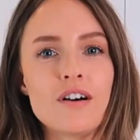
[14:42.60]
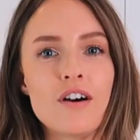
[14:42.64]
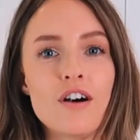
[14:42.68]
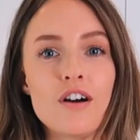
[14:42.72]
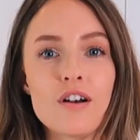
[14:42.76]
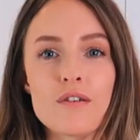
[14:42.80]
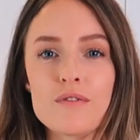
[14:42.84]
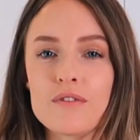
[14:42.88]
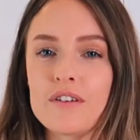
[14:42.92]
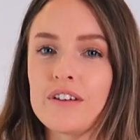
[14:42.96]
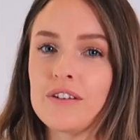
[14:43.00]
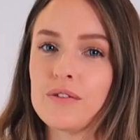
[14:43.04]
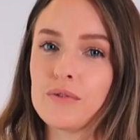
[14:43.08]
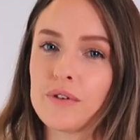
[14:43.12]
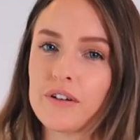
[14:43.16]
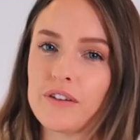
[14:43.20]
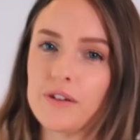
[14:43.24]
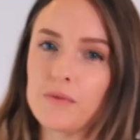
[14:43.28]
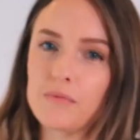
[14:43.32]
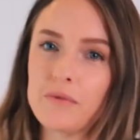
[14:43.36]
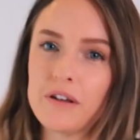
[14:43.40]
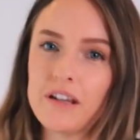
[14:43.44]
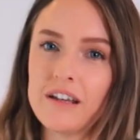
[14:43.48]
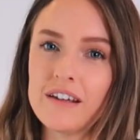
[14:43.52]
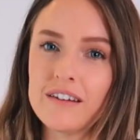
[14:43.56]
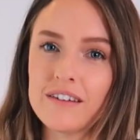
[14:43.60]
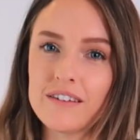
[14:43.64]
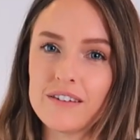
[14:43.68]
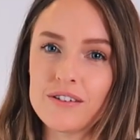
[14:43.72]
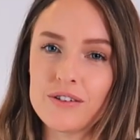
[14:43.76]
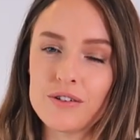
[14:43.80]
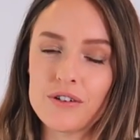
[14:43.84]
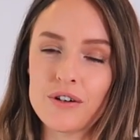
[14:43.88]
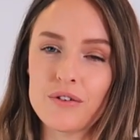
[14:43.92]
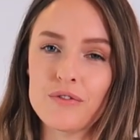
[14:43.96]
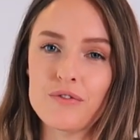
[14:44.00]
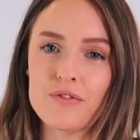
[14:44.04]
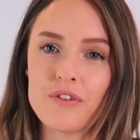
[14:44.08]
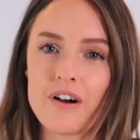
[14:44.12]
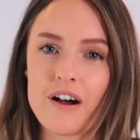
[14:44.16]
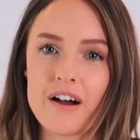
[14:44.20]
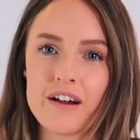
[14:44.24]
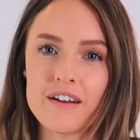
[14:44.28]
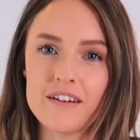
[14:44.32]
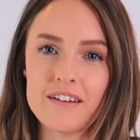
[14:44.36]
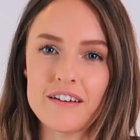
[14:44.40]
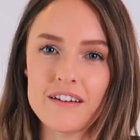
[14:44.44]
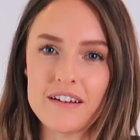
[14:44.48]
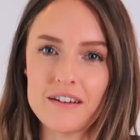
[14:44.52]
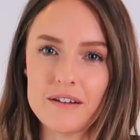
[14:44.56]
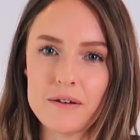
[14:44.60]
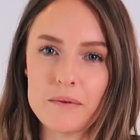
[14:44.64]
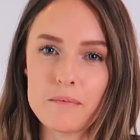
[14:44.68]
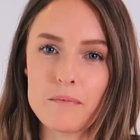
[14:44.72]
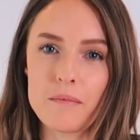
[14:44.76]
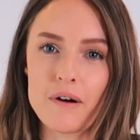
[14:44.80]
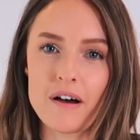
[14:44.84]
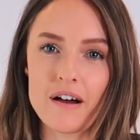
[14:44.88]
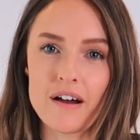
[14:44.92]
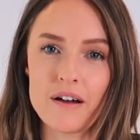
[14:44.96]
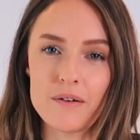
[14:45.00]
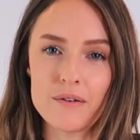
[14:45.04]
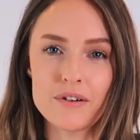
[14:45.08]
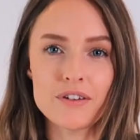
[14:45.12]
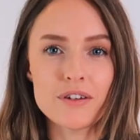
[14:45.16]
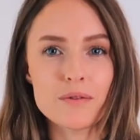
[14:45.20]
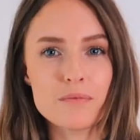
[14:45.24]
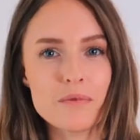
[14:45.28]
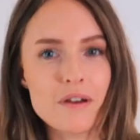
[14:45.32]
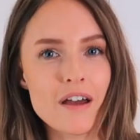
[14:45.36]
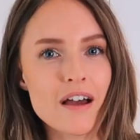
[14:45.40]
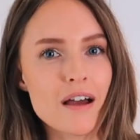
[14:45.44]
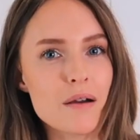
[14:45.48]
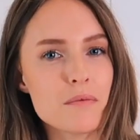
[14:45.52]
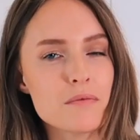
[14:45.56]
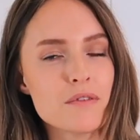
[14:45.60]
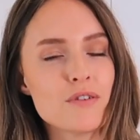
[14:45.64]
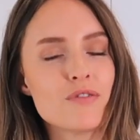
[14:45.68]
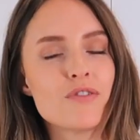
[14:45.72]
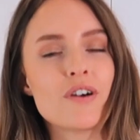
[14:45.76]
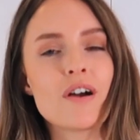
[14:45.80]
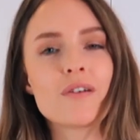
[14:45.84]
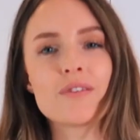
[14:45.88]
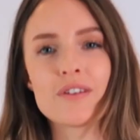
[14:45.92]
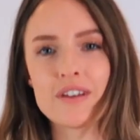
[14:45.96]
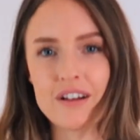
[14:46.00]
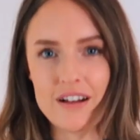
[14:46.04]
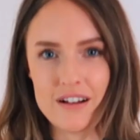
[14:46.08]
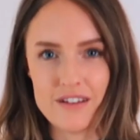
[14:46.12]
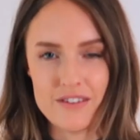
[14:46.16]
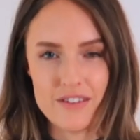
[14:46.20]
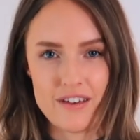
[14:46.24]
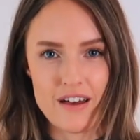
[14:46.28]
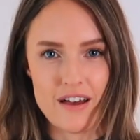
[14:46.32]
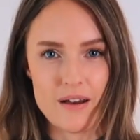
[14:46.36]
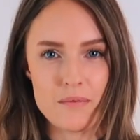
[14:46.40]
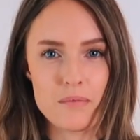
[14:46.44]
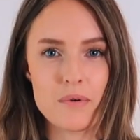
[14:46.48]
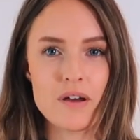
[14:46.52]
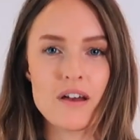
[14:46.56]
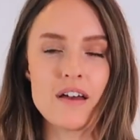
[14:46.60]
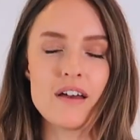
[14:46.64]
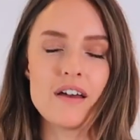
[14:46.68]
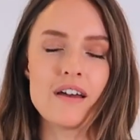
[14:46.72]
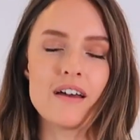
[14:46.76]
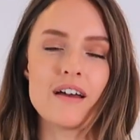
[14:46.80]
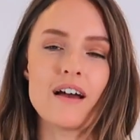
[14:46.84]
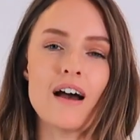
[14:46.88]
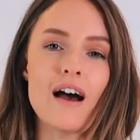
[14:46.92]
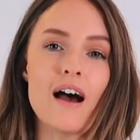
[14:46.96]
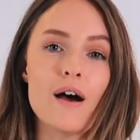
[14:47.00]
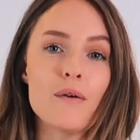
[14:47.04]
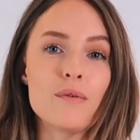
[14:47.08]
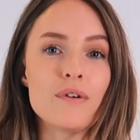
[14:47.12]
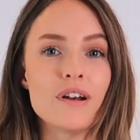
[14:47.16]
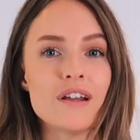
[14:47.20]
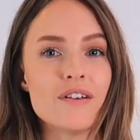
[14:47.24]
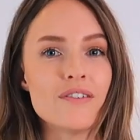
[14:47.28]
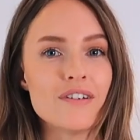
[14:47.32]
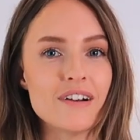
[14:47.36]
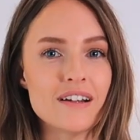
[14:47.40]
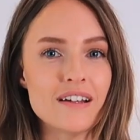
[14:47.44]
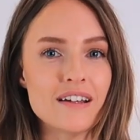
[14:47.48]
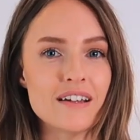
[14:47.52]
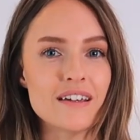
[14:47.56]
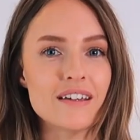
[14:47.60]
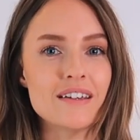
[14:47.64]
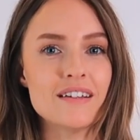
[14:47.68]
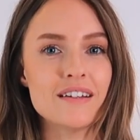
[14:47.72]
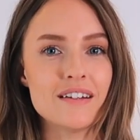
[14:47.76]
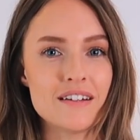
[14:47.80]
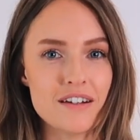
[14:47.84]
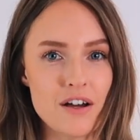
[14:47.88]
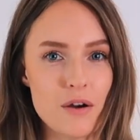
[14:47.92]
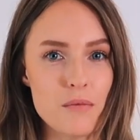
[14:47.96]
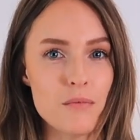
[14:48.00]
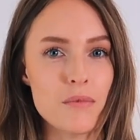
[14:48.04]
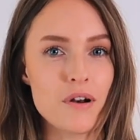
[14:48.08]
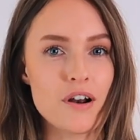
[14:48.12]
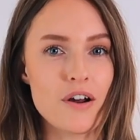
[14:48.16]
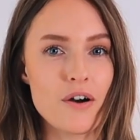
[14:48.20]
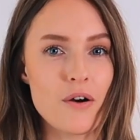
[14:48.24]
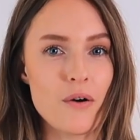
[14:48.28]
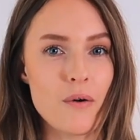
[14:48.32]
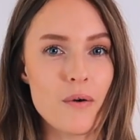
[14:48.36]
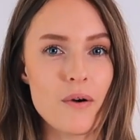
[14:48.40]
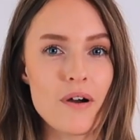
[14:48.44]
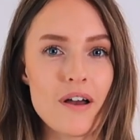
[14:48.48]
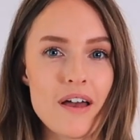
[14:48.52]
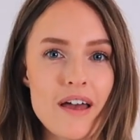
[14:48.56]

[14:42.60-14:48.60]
All of these recipes you can find in my recipe app, the 5 Health app, I will leave a link down below.